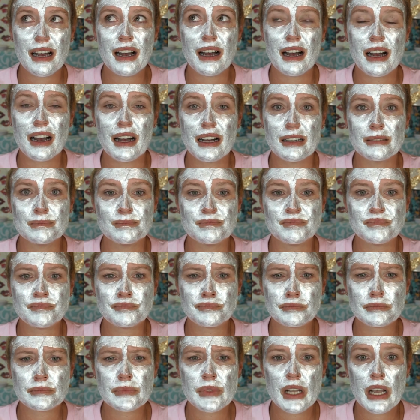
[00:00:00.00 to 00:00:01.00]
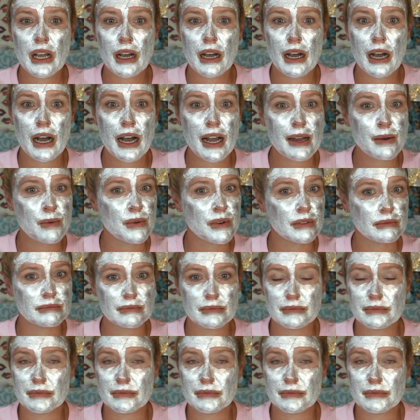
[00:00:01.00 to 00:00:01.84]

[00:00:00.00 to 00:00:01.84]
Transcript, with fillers: Um, I w-